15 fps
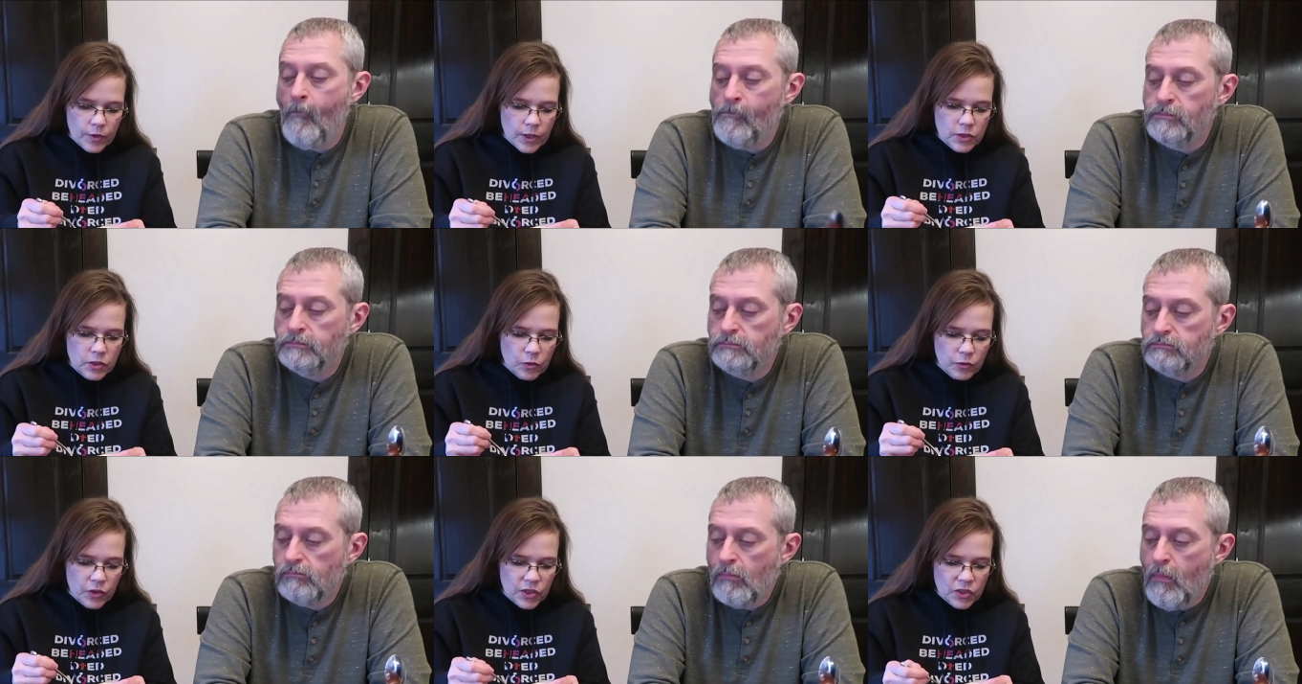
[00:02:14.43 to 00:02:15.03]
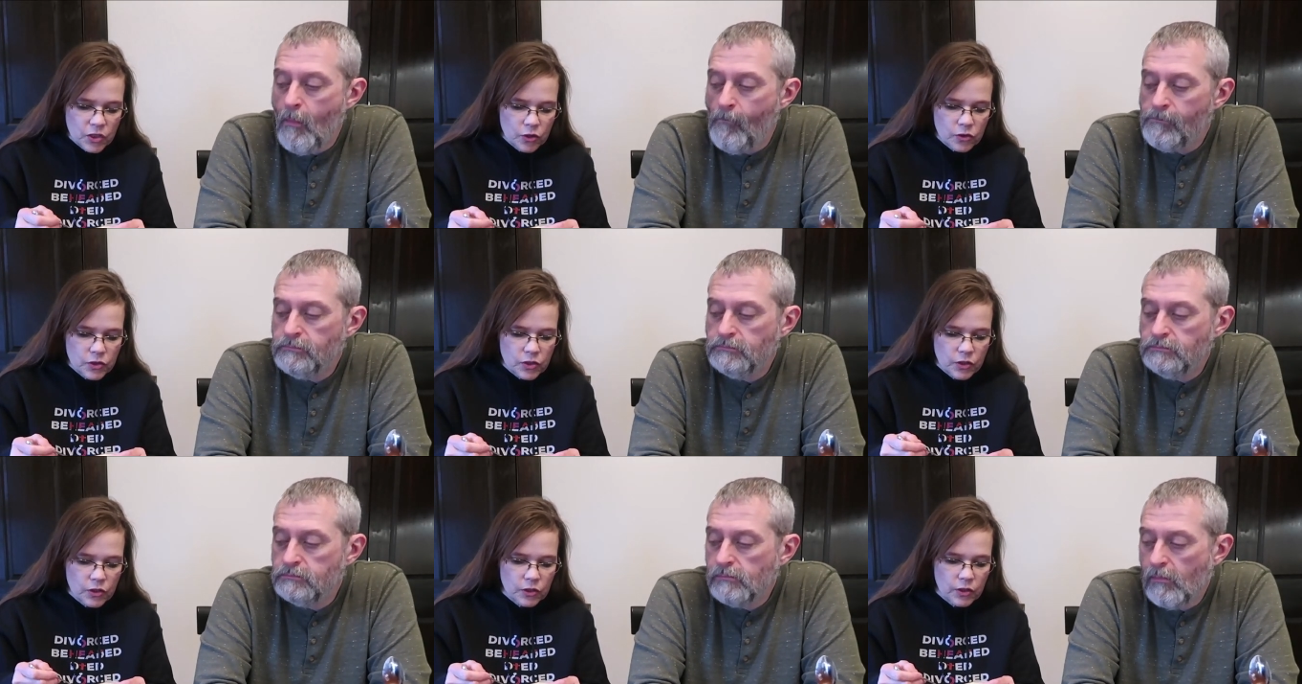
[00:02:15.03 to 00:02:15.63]
Speaker 1: So this looks
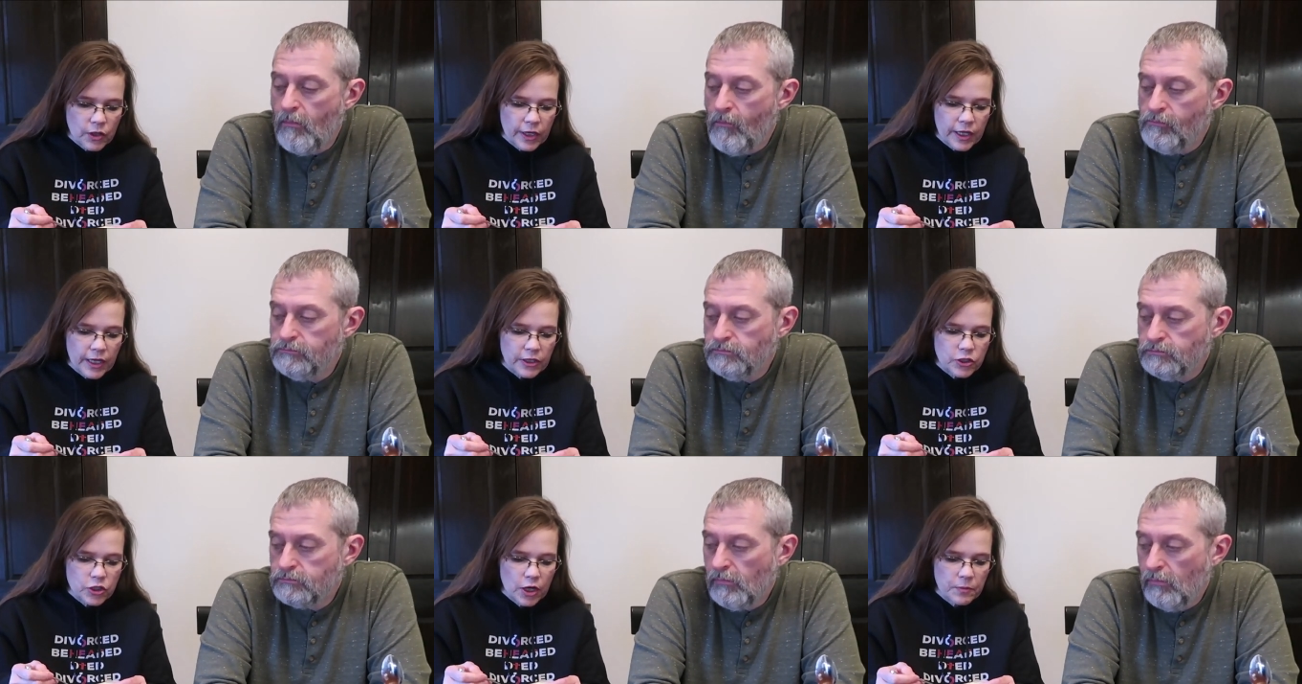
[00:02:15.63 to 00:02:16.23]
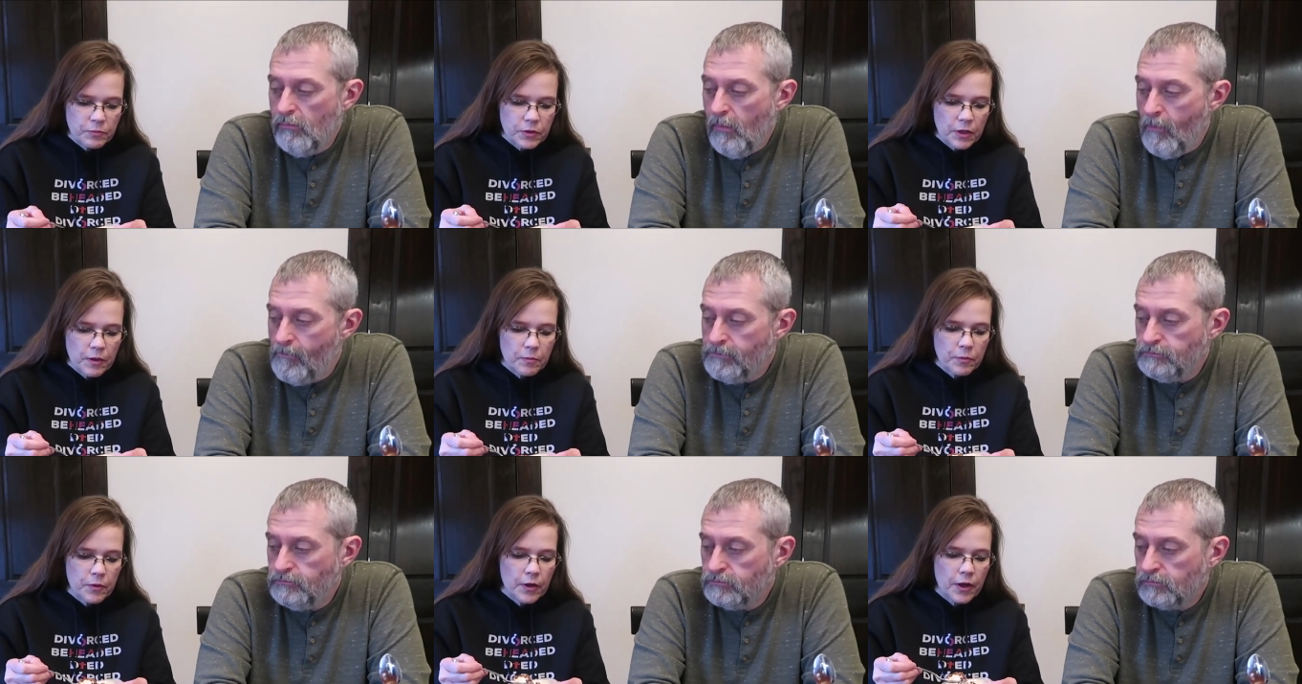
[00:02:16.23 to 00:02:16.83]
like, like a chopped
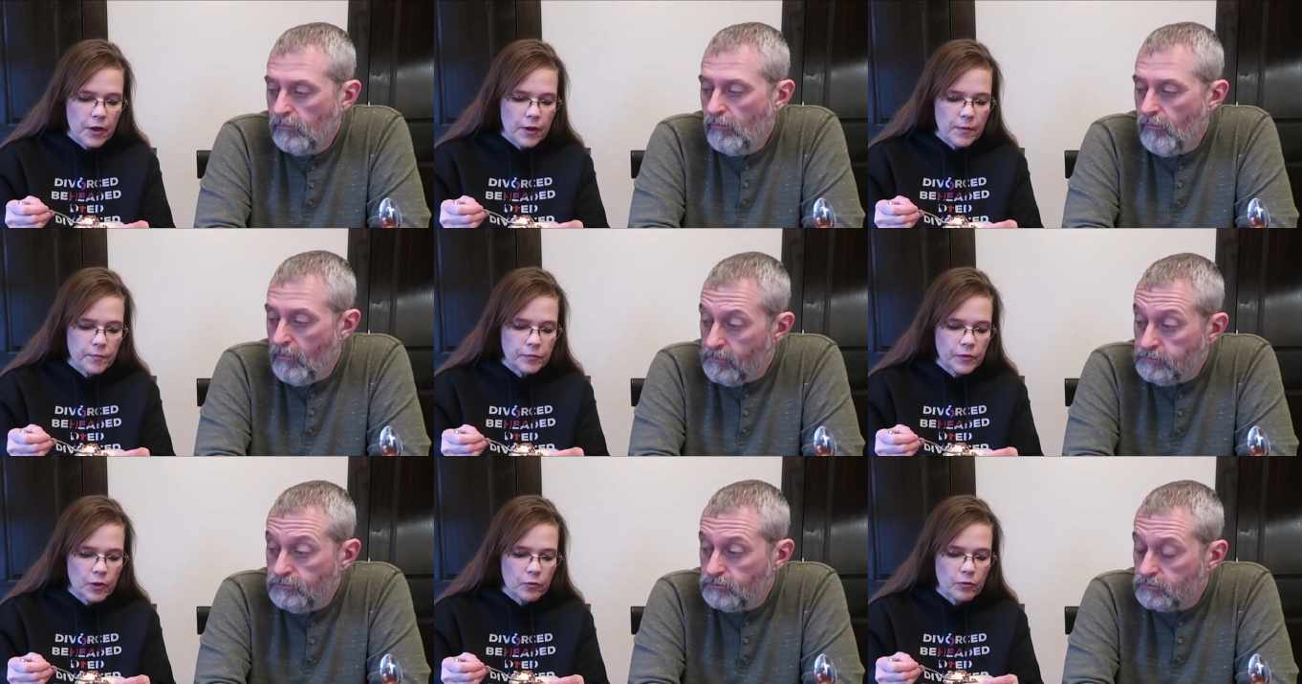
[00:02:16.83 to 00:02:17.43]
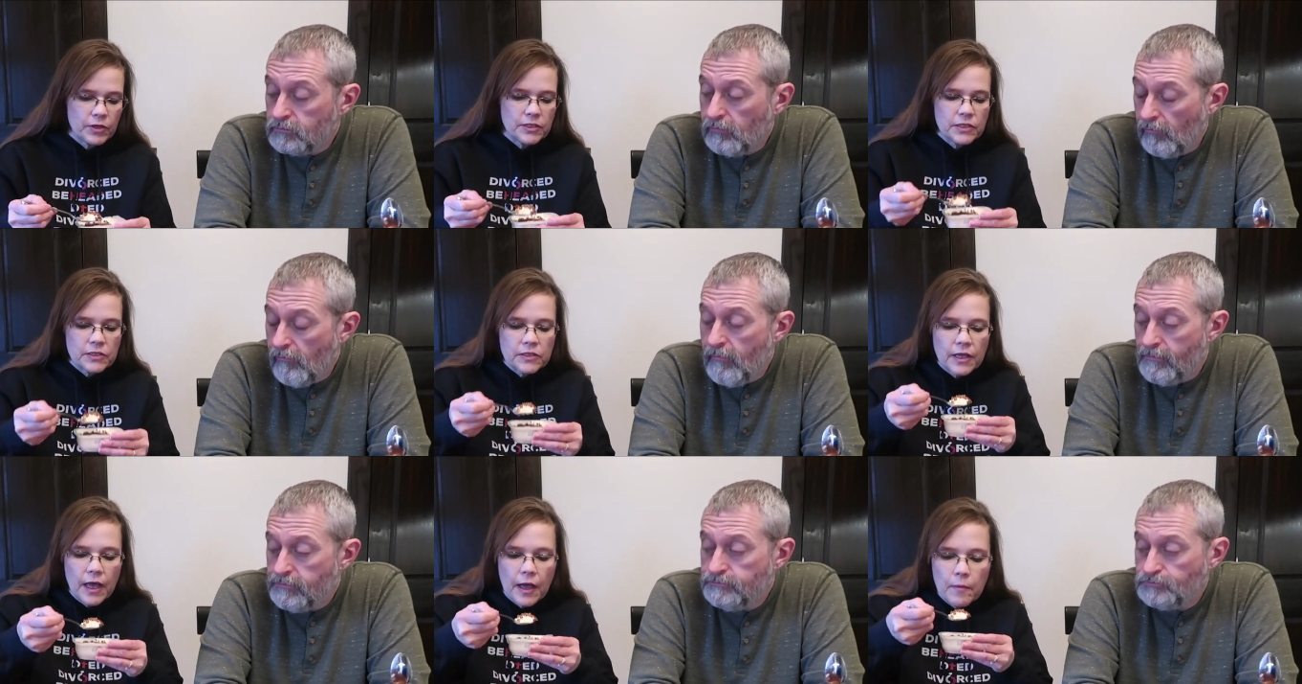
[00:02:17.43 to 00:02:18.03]
up um,
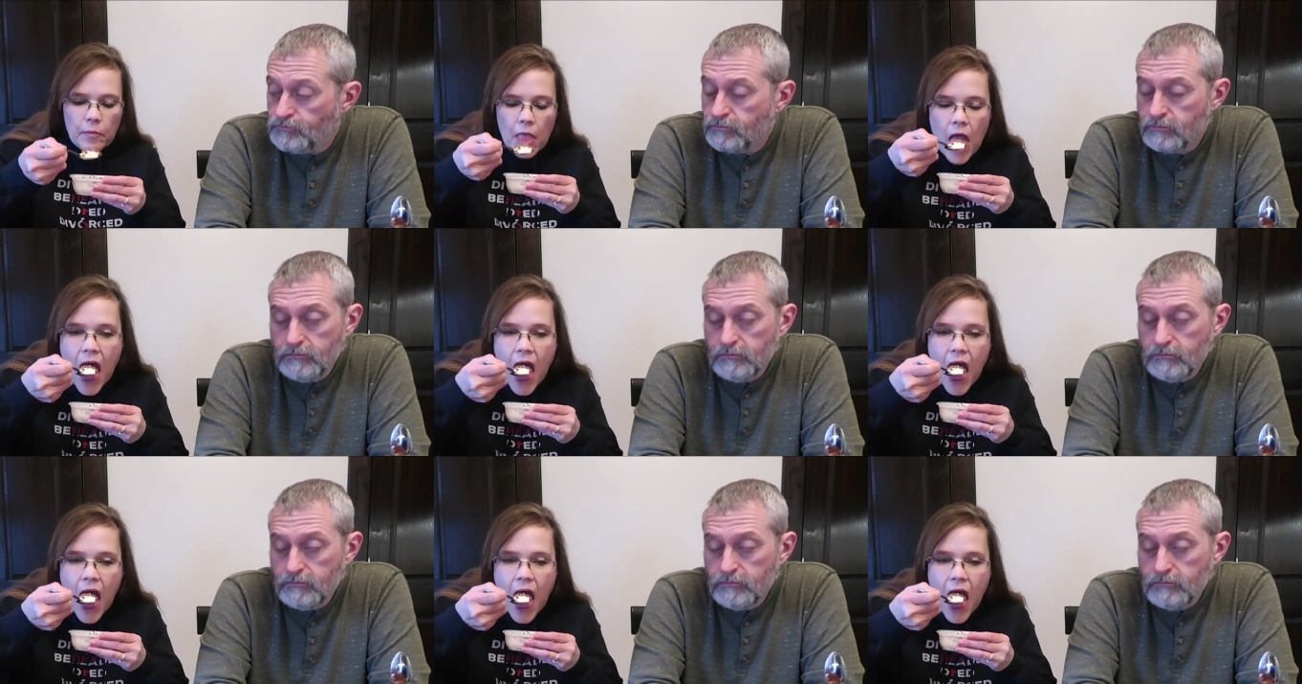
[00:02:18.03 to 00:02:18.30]
Reese's cup.